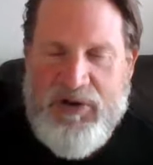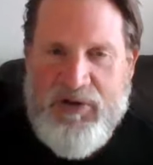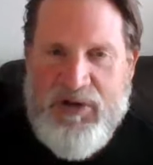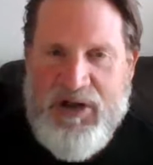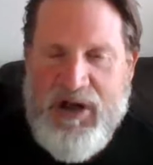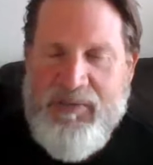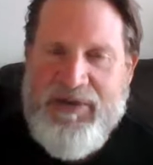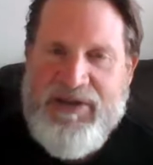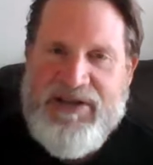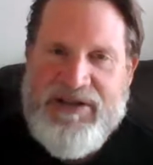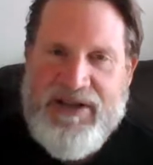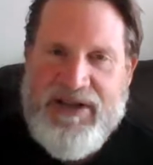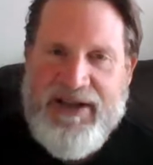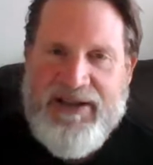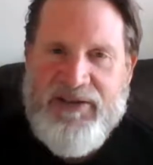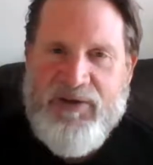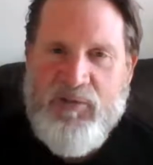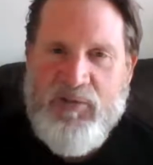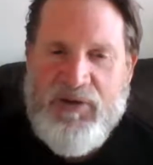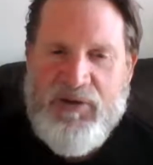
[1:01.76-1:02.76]
companies they
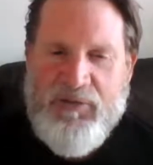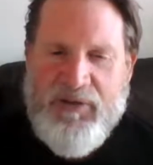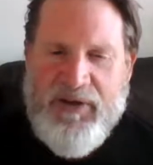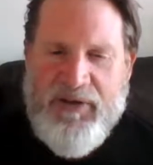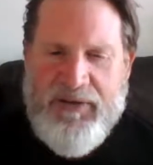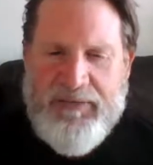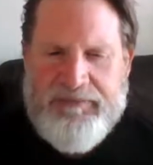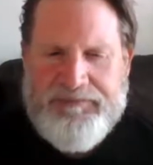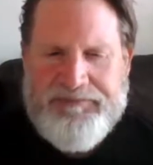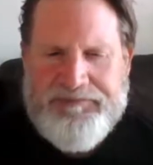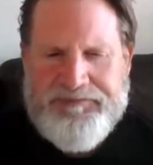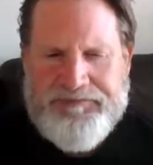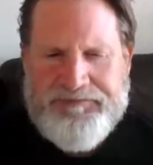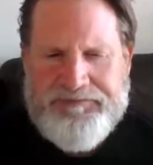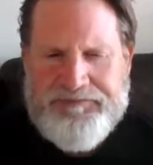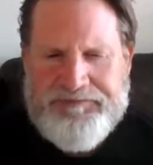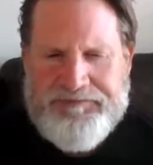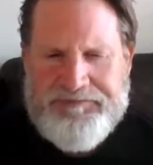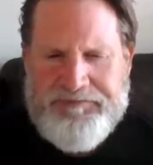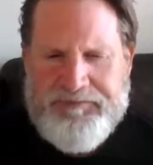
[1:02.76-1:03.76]
like to work with.
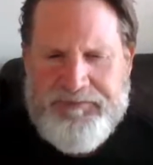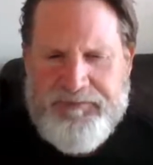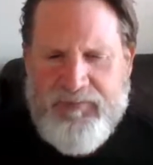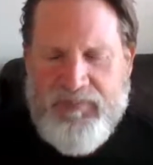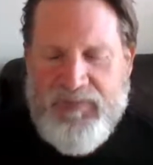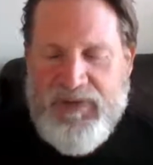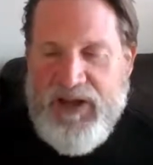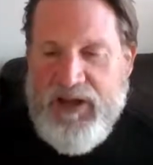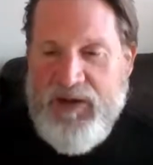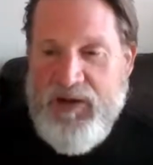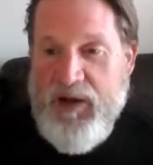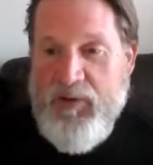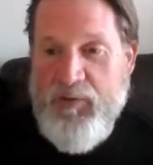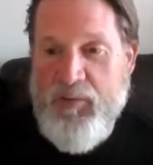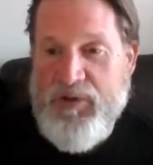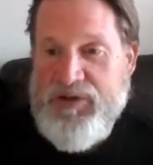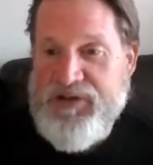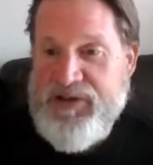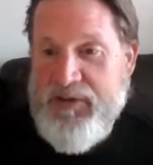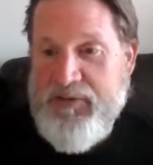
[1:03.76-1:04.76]

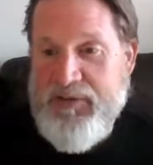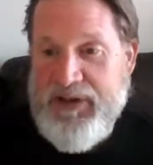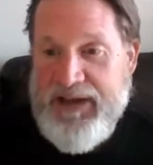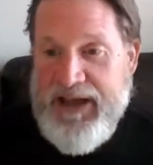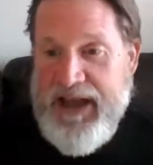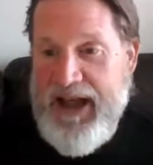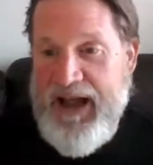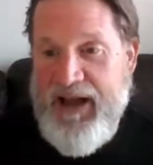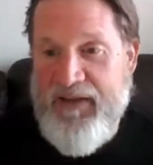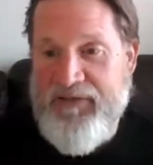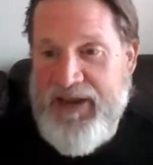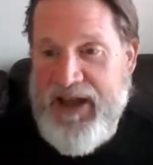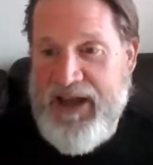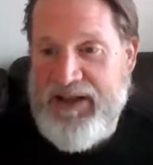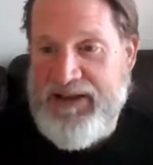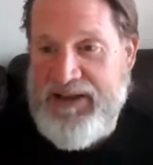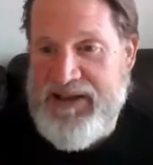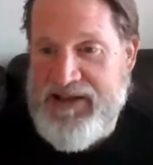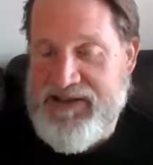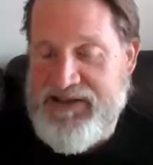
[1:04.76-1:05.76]
Once I really have
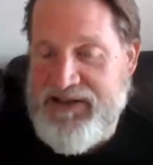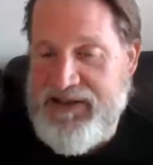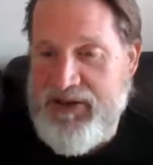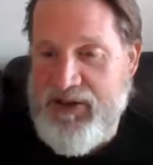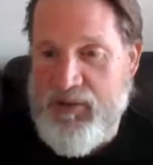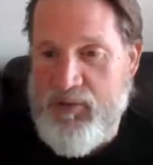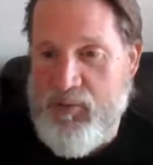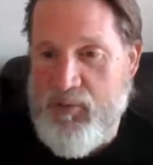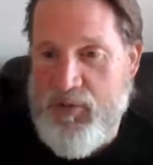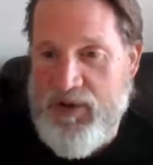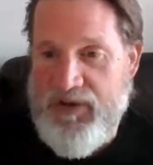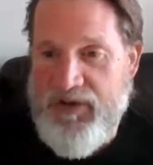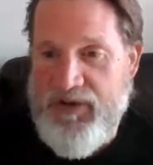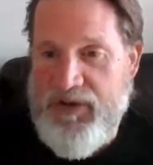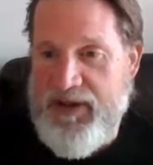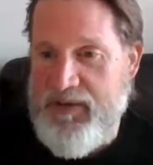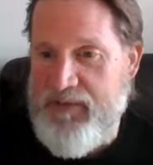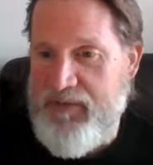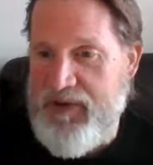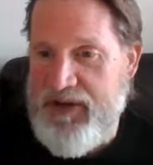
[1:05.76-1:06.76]
that list, with
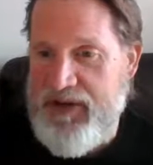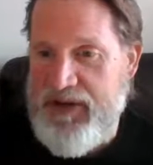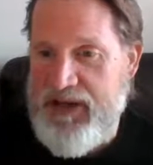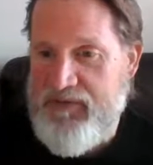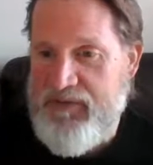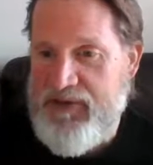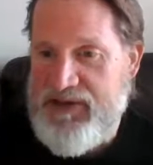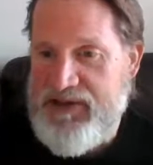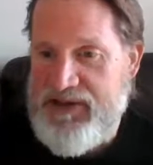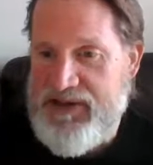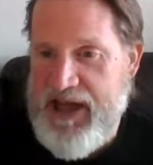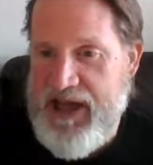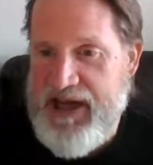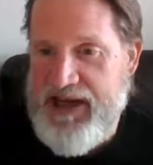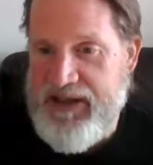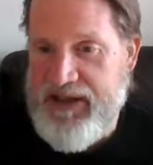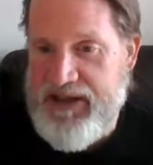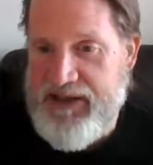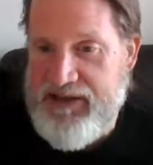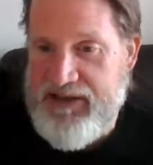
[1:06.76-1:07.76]
them and they've
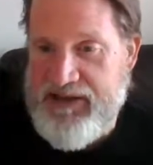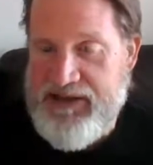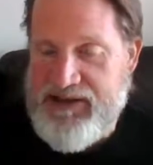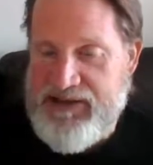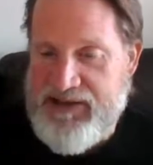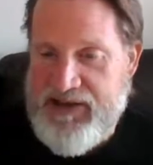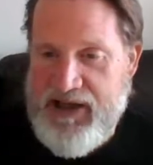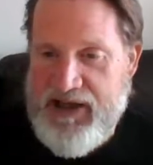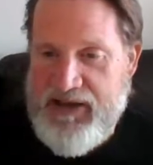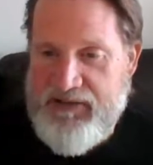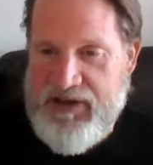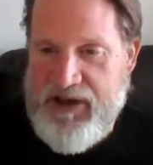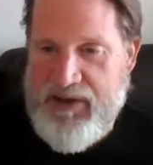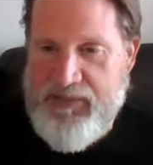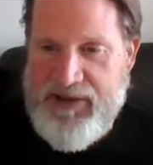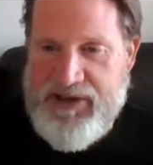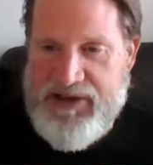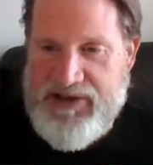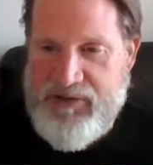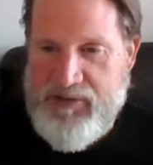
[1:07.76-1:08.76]
decided these kind of
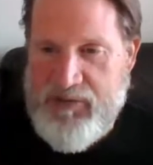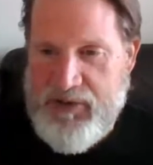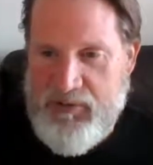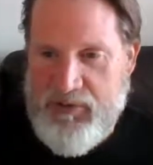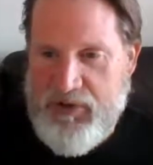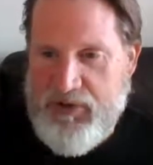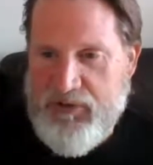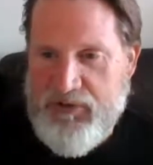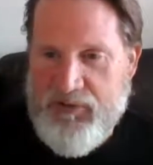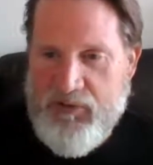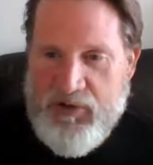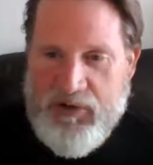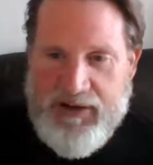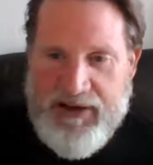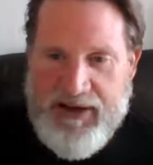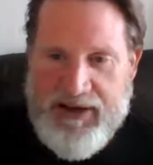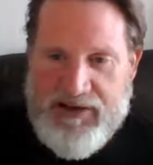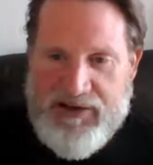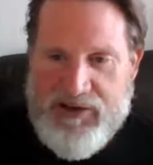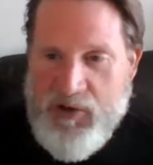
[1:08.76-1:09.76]
companies they want to work for,
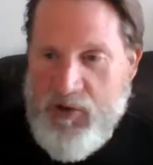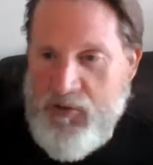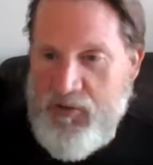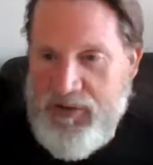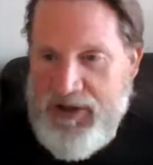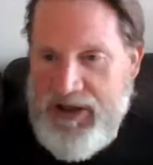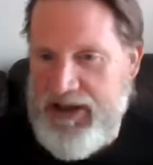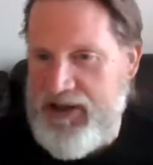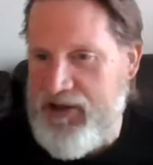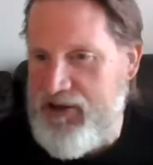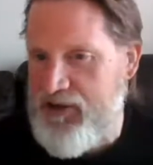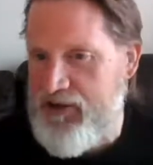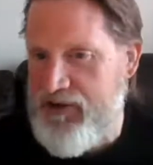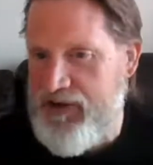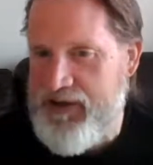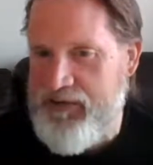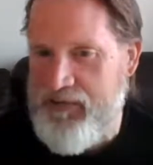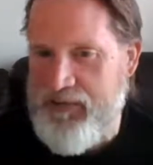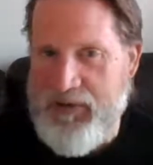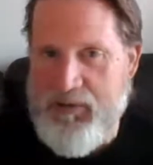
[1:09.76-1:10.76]
like Sony, or
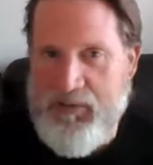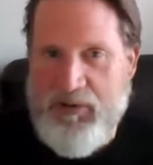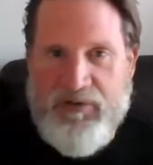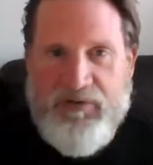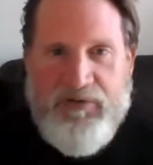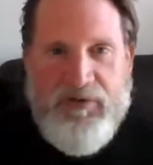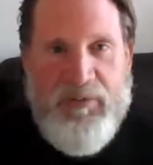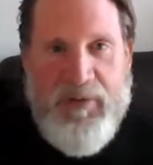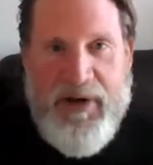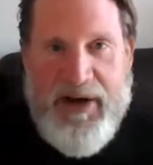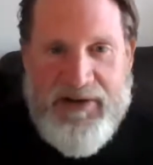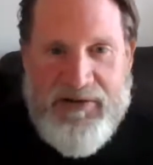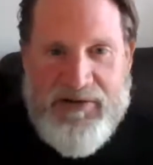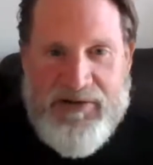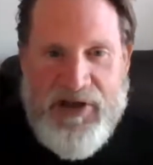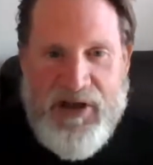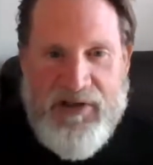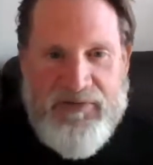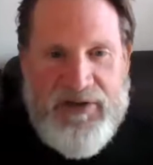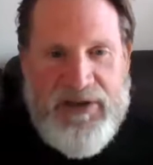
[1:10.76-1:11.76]
they want to work for
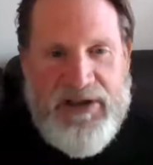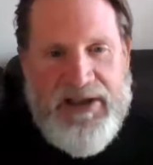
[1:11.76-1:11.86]
Microsoft,